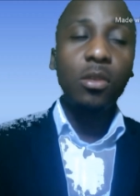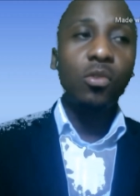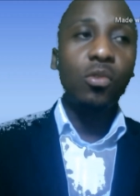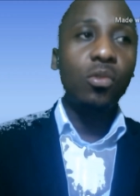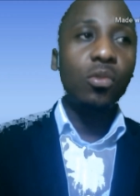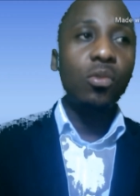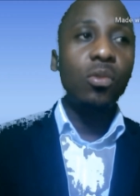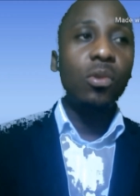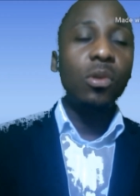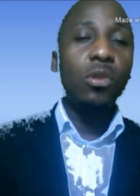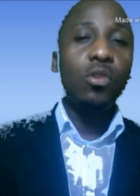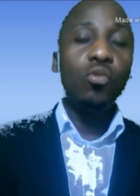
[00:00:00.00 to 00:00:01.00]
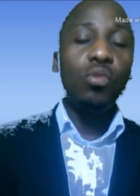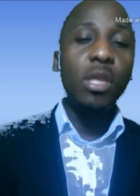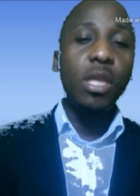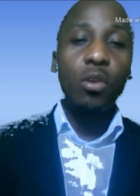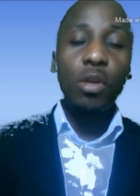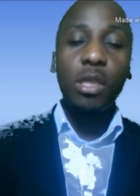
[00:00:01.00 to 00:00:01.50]
So you
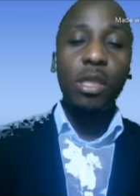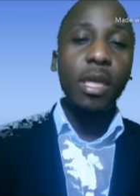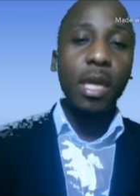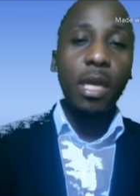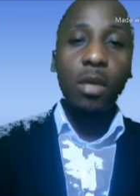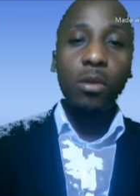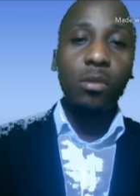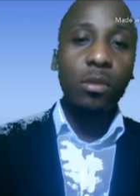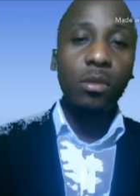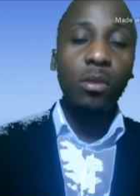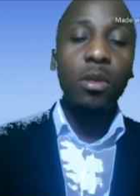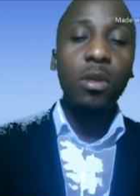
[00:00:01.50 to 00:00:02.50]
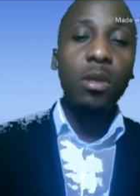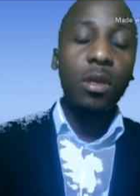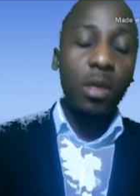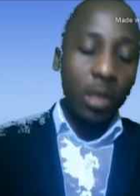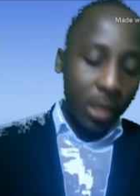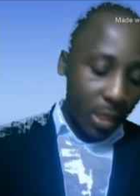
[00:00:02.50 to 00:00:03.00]
need the audited account.
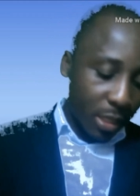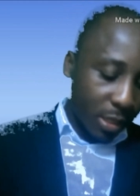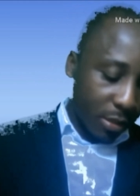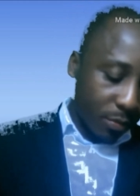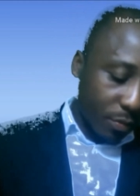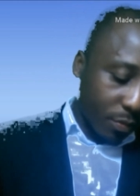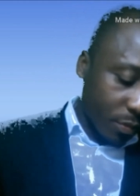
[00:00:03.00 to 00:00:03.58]
Then